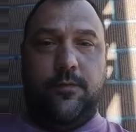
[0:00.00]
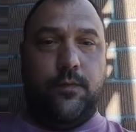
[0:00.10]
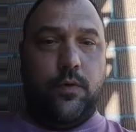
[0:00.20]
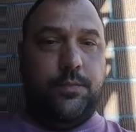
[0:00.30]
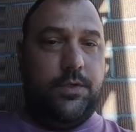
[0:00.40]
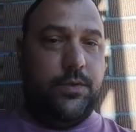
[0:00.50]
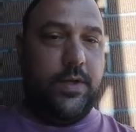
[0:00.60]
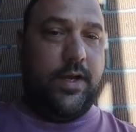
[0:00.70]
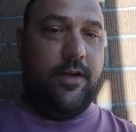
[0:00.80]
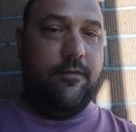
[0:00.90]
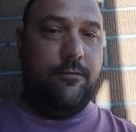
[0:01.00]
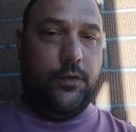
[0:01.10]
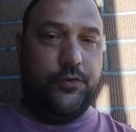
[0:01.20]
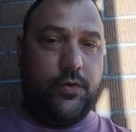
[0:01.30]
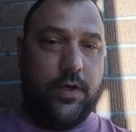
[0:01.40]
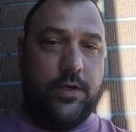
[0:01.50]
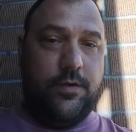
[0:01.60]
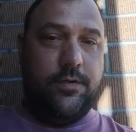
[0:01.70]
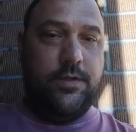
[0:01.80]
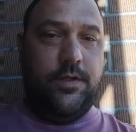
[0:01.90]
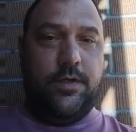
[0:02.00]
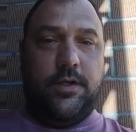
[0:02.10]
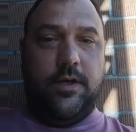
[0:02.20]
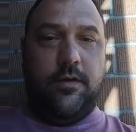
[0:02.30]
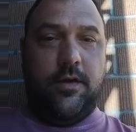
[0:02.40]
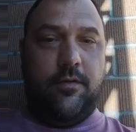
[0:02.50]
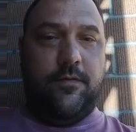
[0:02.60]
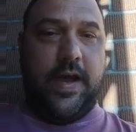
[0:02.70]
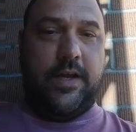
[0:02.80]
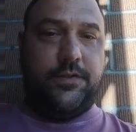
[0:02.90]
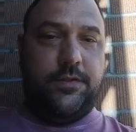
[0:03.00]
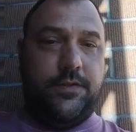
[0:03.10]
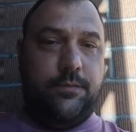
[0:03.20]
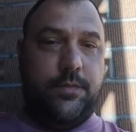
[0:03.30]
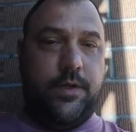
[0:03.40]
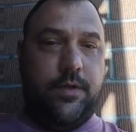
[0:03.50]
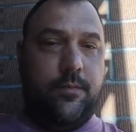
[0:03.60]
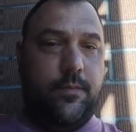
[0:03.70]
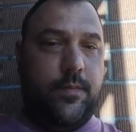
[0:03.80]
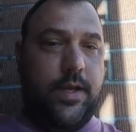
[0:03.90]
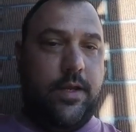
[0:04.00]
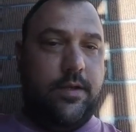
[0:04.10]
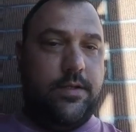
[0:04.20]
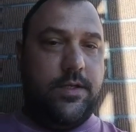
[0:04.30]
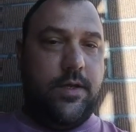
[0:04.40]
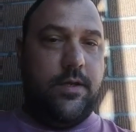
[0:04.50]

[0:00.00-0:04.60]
formed into a kind of Voltron of fascism and